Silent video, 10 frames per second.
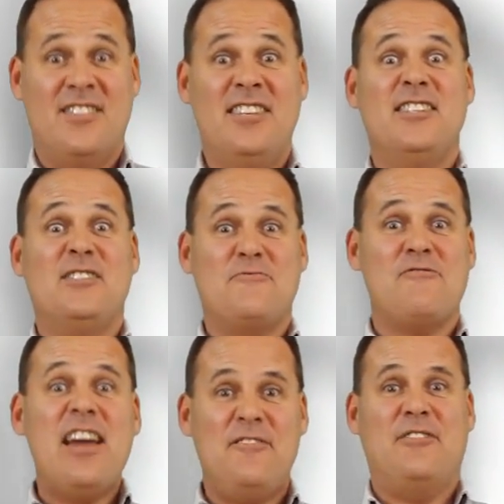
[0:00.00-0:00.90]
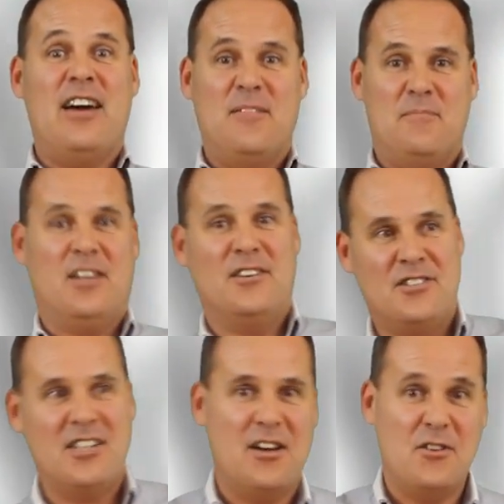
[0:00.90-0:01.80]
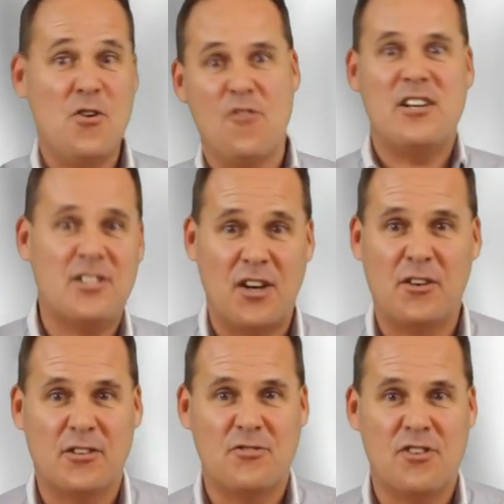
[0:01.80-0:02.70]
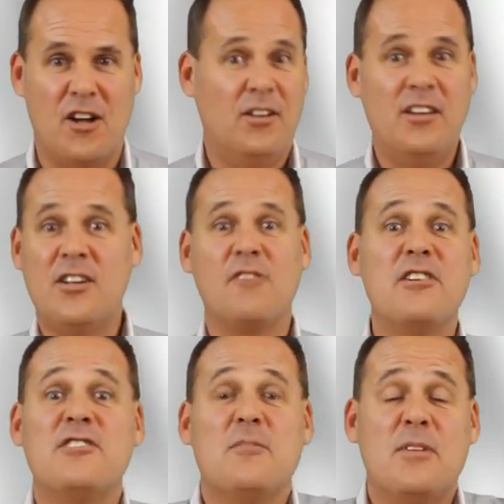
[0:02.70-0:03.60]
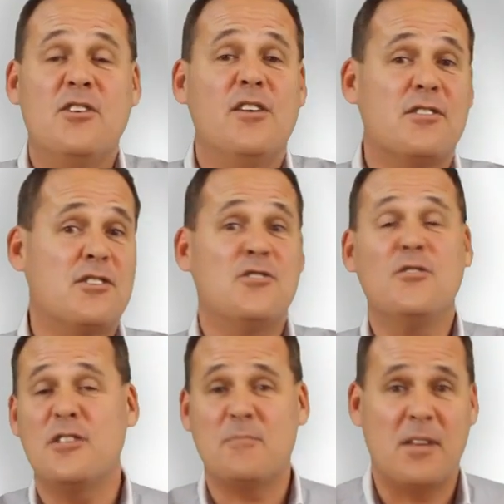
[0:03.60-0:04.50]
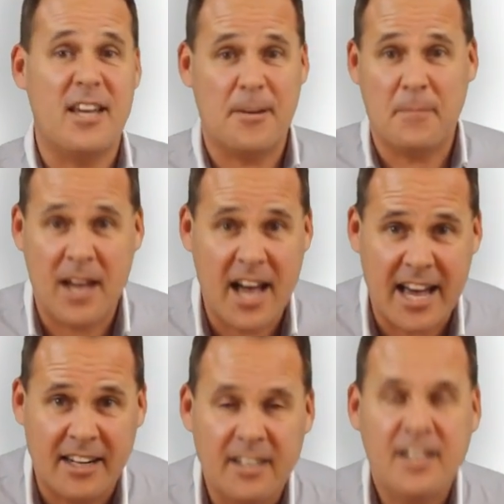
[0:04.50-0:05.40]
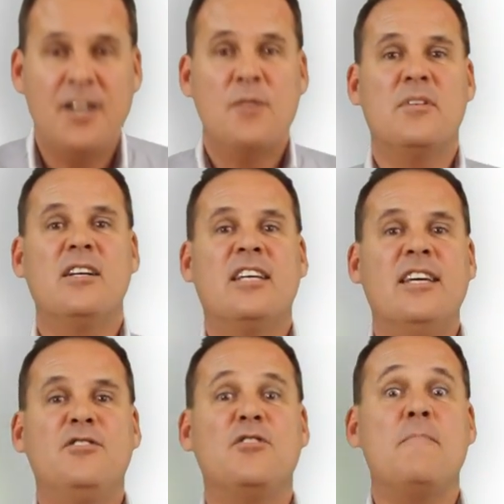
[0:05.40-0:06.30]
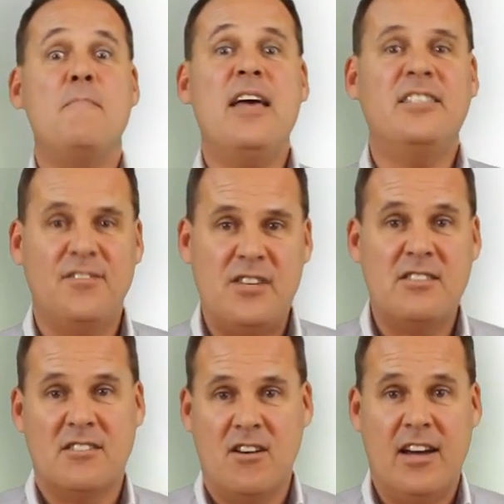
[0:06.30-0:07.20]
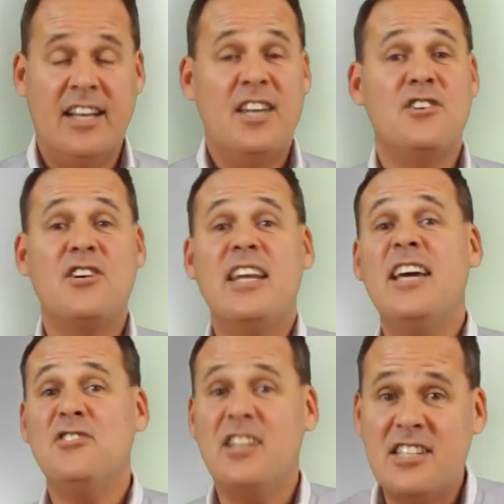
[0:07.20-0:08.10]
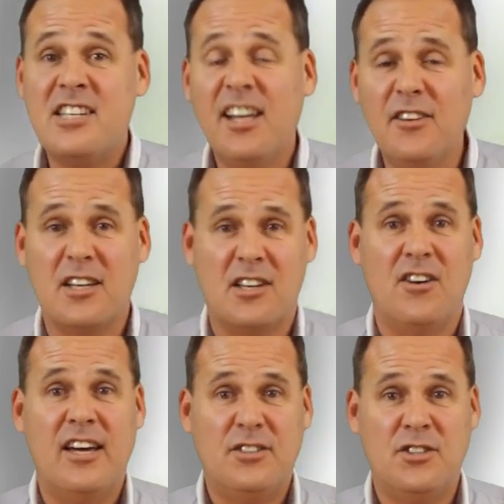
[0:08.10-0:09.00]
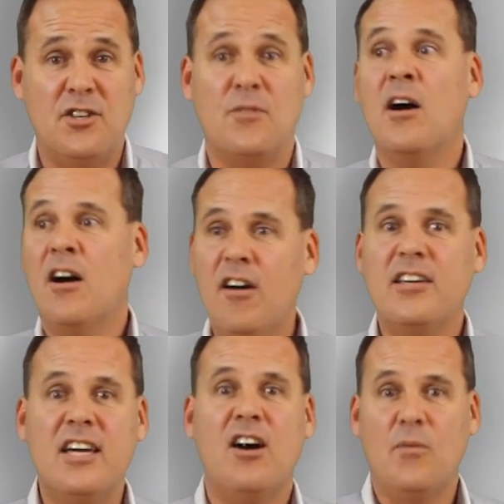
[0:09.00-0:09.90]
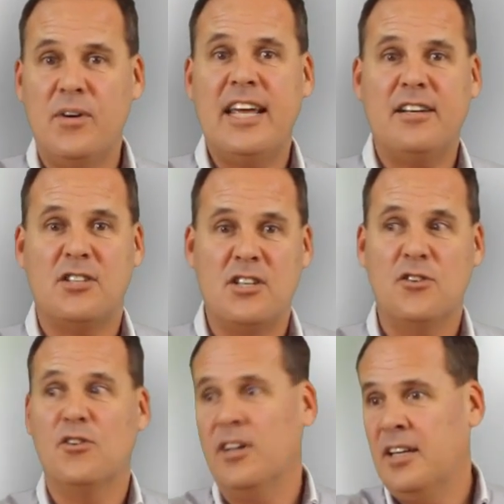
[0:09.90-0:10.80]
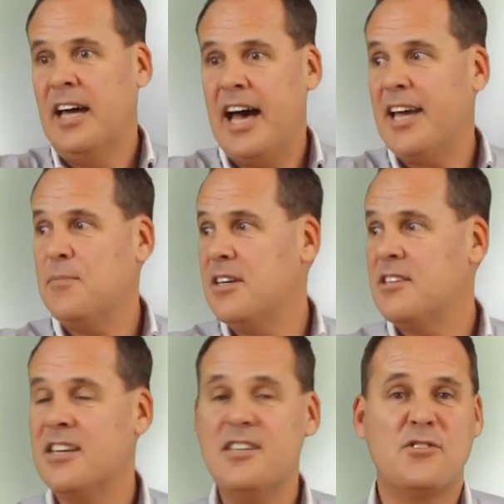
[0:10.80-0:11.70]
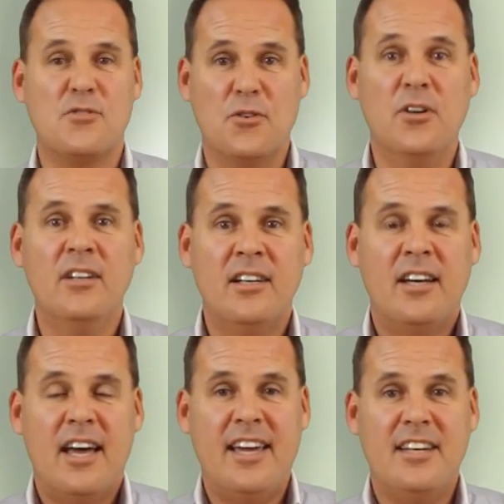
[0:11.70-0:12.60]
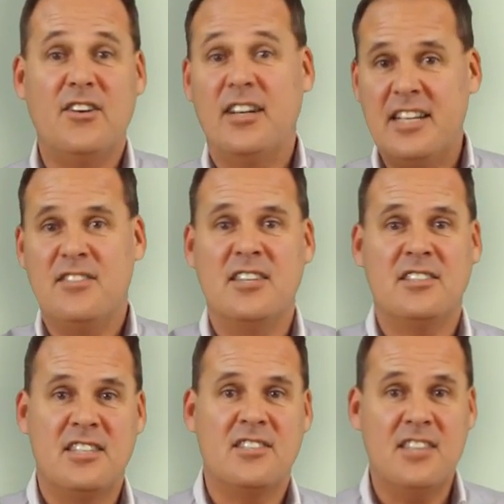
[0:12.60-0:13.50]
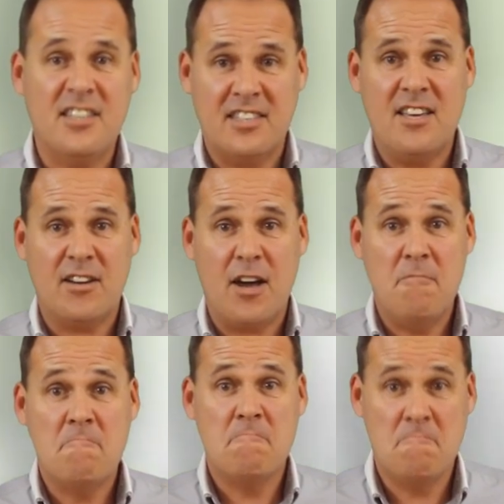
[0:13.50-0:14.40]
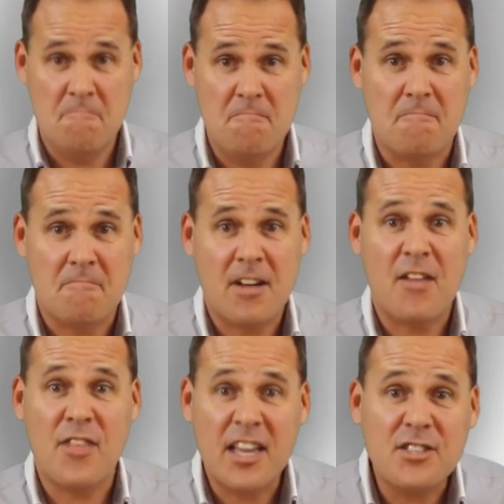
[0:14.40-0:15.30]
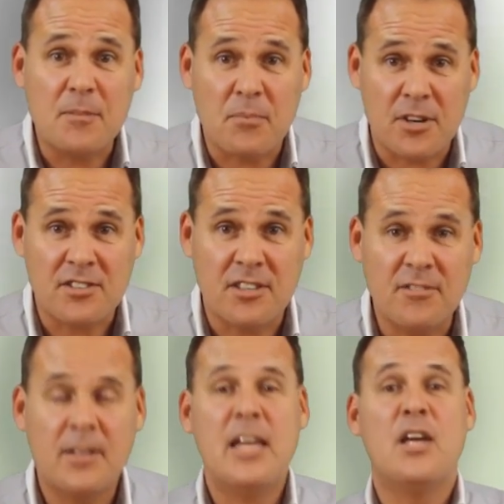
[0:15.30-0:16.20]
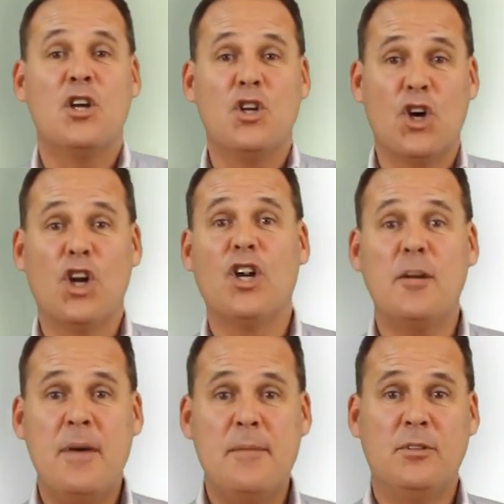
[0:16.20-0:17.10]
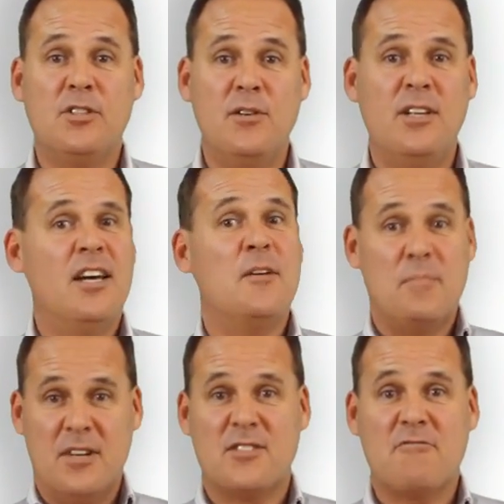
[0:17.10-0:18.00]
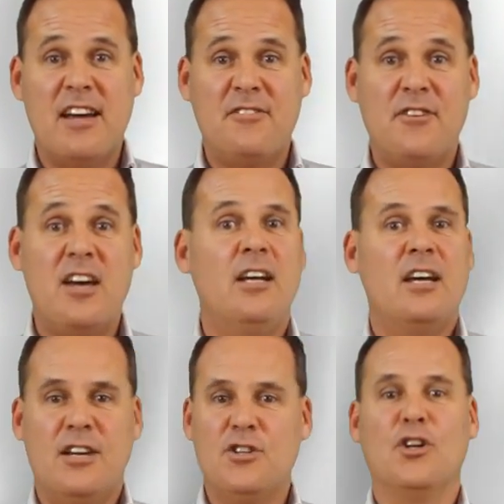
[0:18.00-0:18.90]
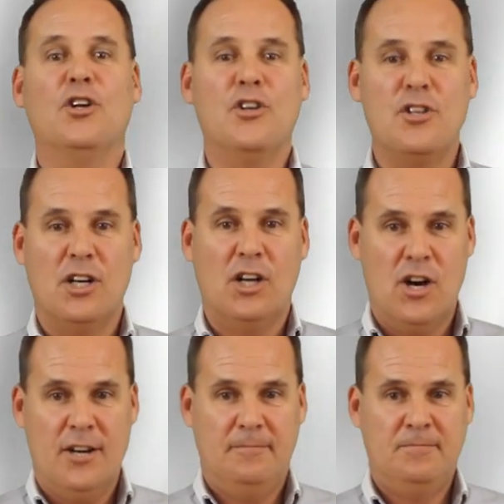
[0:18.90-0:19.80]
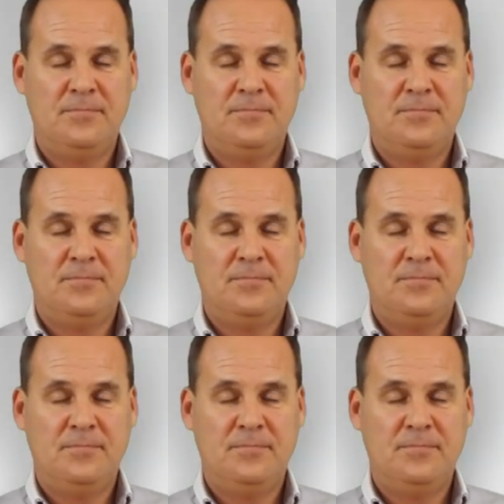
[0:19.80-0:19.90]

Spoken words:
This is great fun because, you're in total control. No reason to be nervous because you're just playing a part. But it gives you a massive insight. You can actually tell the client too, oh yeah, I went out to your ABC store and I did this, this and this, and they'll go, that's impressive. Not a lot of people do it, but it's great fun. You'll learn a lot.